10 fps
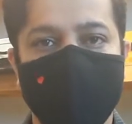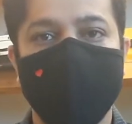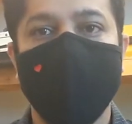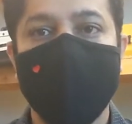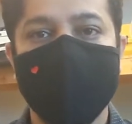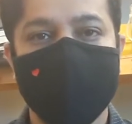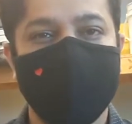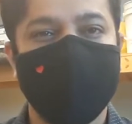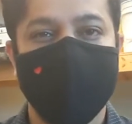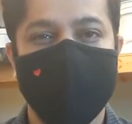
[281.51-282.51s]
pipes or
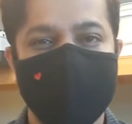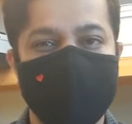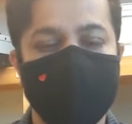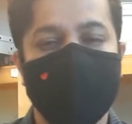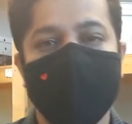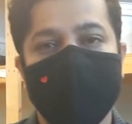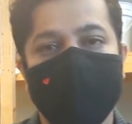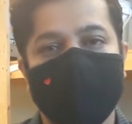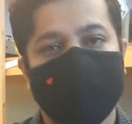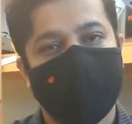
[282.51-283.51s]
caves
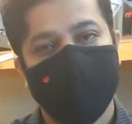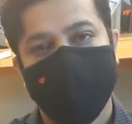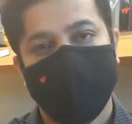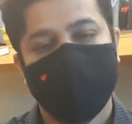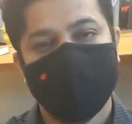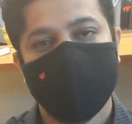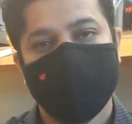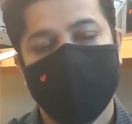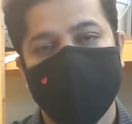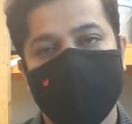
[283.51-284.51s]
that are very close to
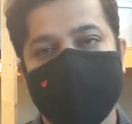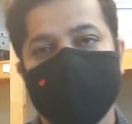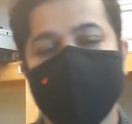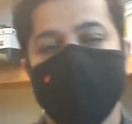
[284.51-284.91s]
surface.